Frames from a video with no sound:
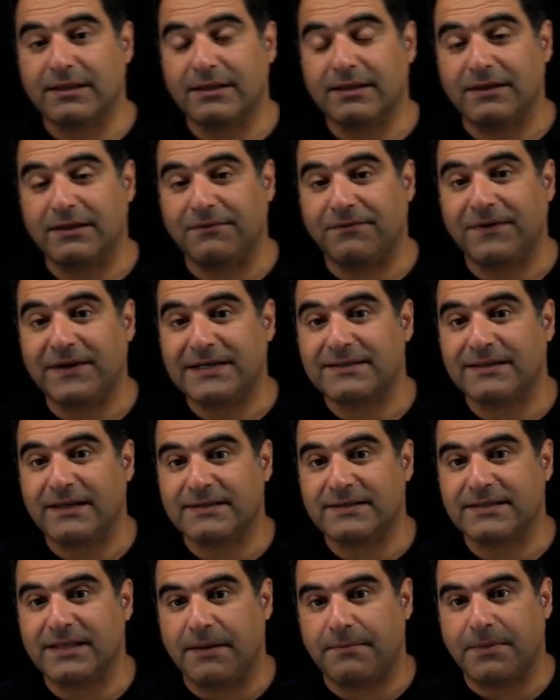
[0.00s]
The first
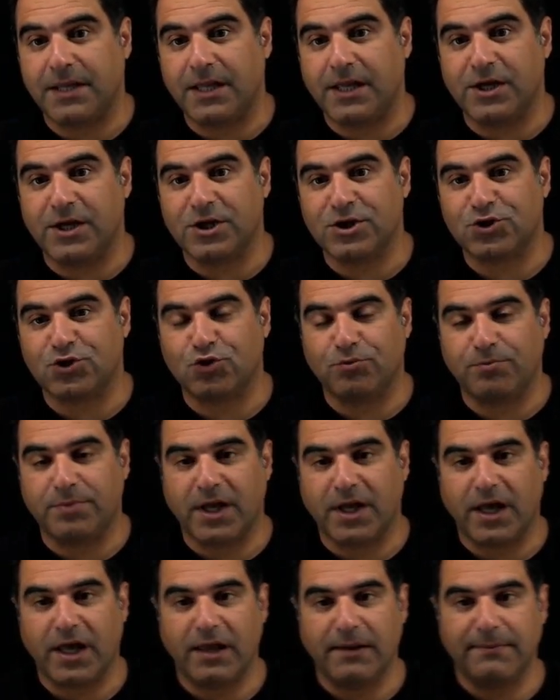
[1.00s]
step is to
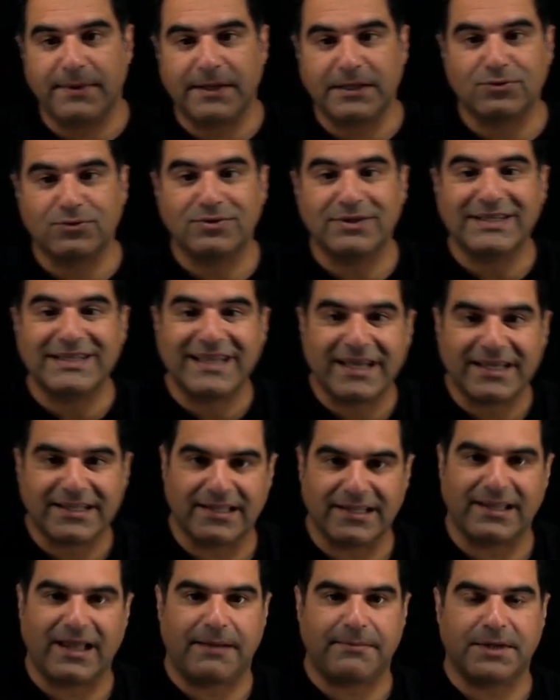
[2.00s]
be able to detect
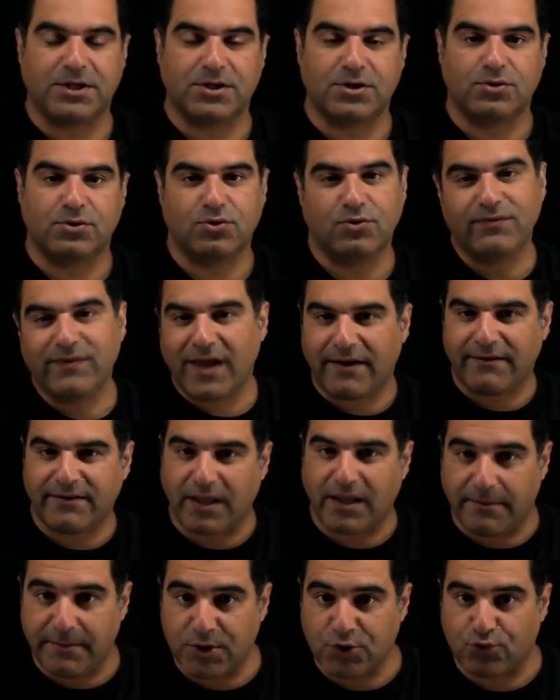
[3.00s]
the damage. Do we have a
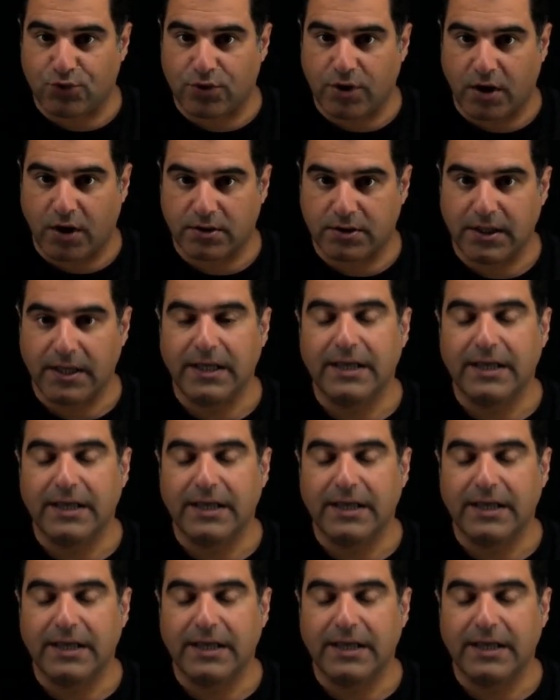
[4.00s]
damage or not?